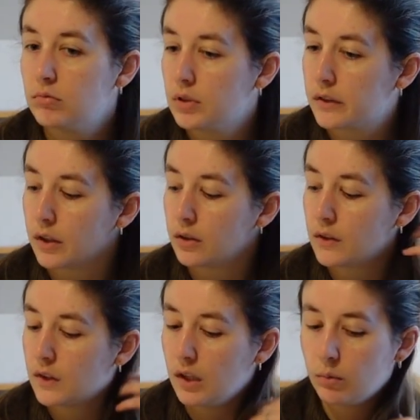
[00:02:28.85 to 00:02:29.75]
Let's go to the
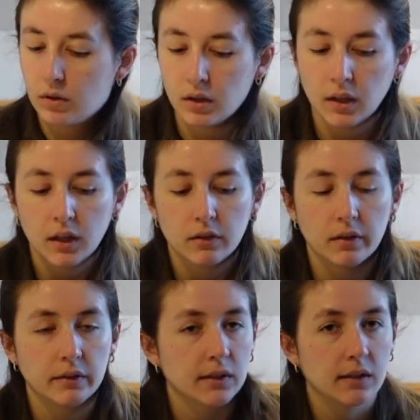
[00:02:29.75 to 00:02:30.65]
zoo.
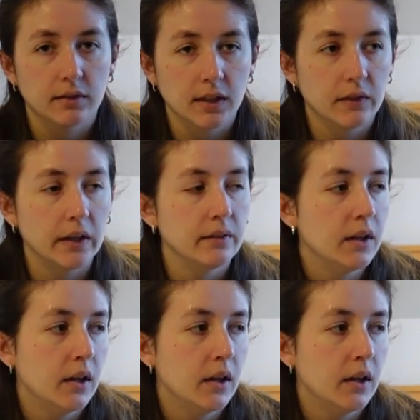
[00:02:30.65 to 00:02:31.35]
He was like, that's fine.